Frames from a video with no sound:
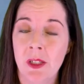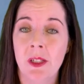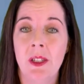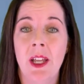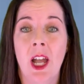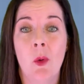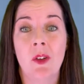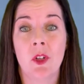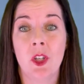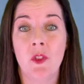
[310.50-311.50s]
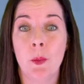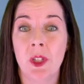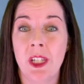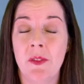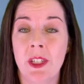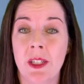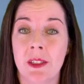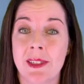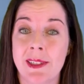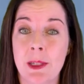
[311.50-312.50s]
However, if you believe that
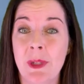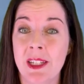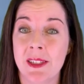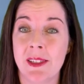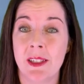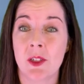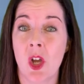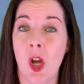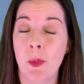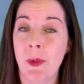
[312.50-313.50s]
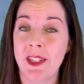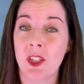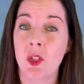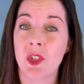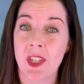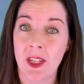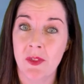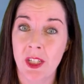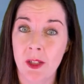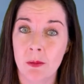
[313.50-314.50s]
sleepiness is compromising your
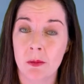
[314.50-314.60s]
safety,